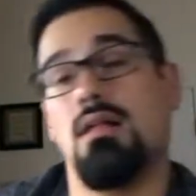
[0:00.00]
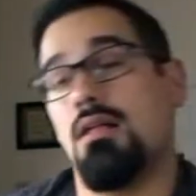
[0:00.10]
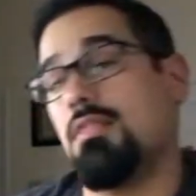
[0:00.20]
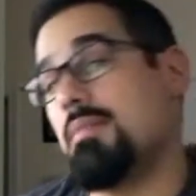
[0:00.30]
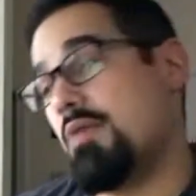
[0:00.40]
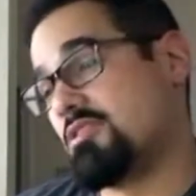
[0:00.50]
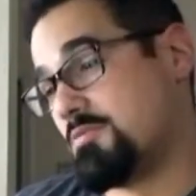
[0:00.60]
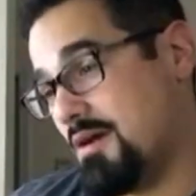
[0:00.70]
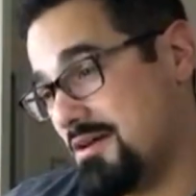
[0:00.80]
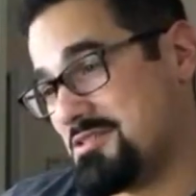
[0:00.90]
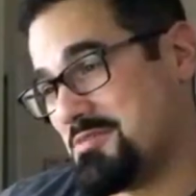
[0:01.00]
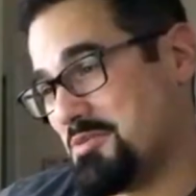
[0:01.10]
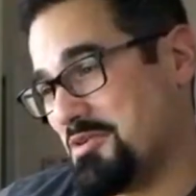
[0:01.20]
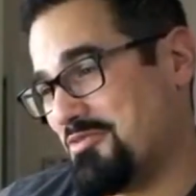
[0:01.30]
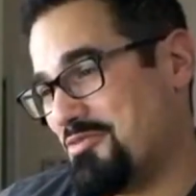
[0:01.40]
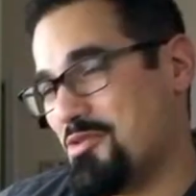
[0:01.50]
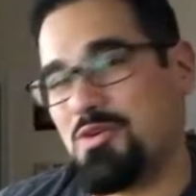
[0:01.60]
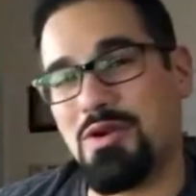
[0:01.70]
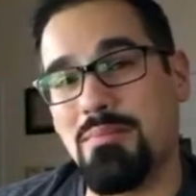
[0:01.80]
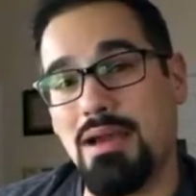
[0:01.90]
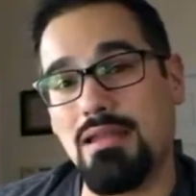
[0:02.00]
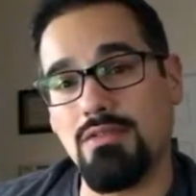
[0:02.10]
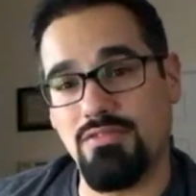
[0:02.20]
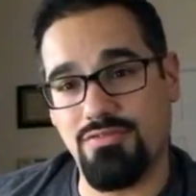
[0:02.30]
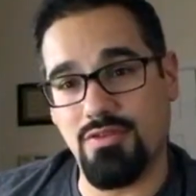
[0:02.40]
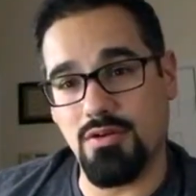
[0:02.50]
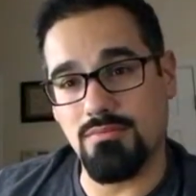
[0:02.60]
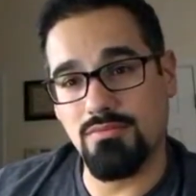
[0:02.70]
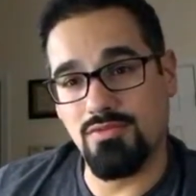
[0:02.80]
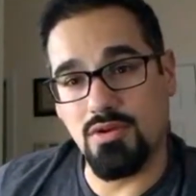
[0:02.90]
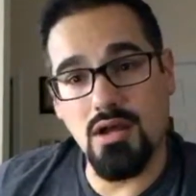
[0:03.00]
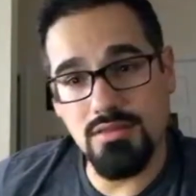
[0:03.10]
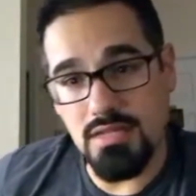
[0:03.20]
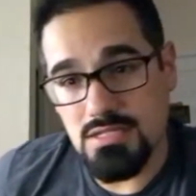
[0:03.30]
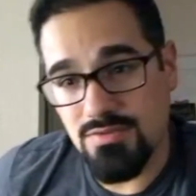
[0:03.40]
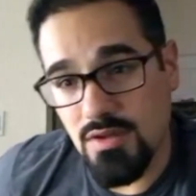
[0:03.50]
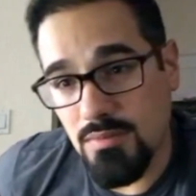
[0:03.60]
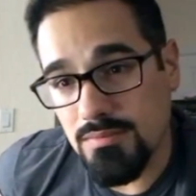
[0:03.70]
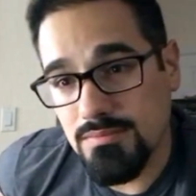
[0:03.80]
The man responsible for my love of film, for all things film,